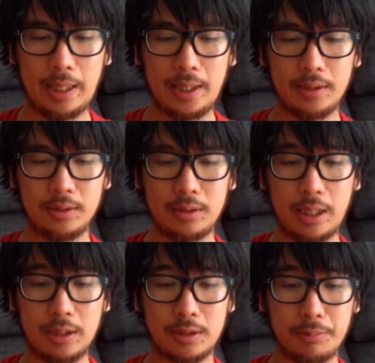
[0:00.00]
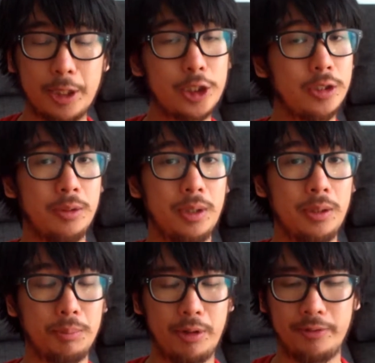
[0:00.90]
And as I
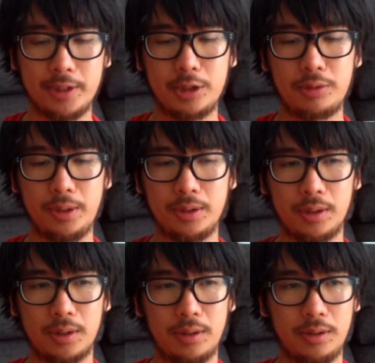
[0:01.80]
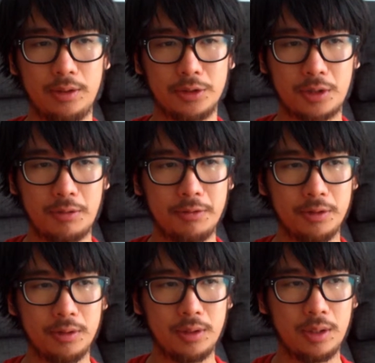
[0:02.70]
mentioned in previous entries, like I
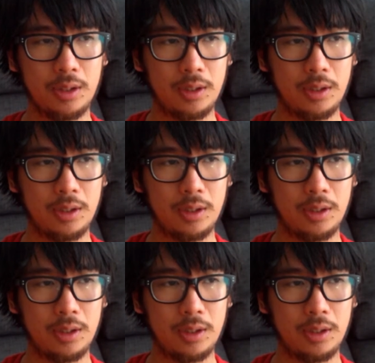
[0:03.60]
discovered